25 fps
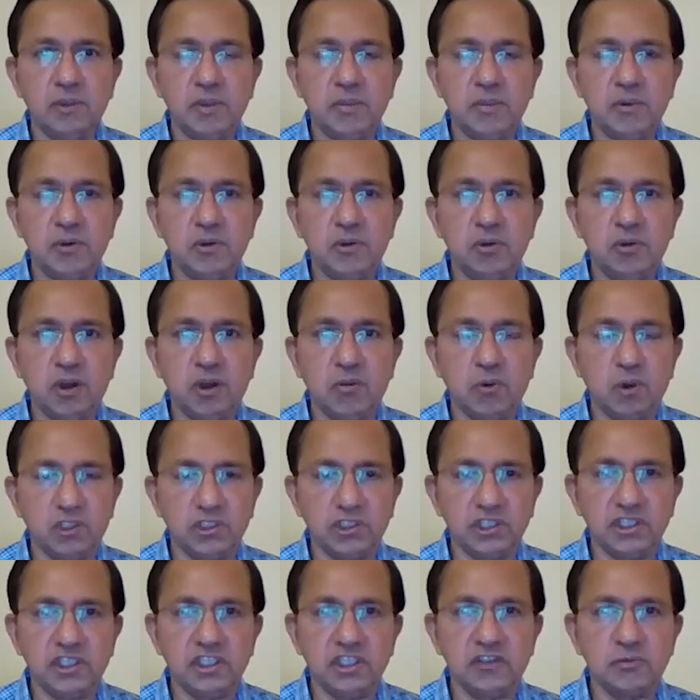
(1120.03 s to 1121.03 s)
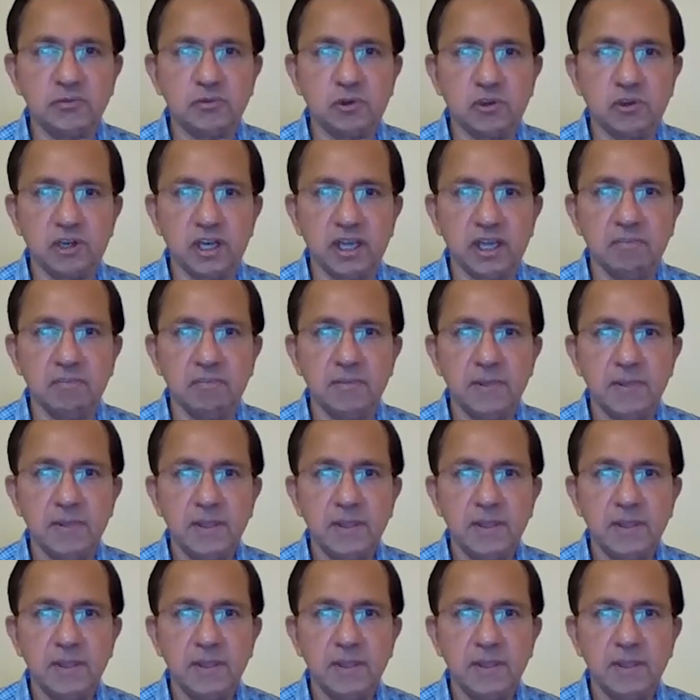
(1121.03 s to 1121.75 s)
people who are watching this program,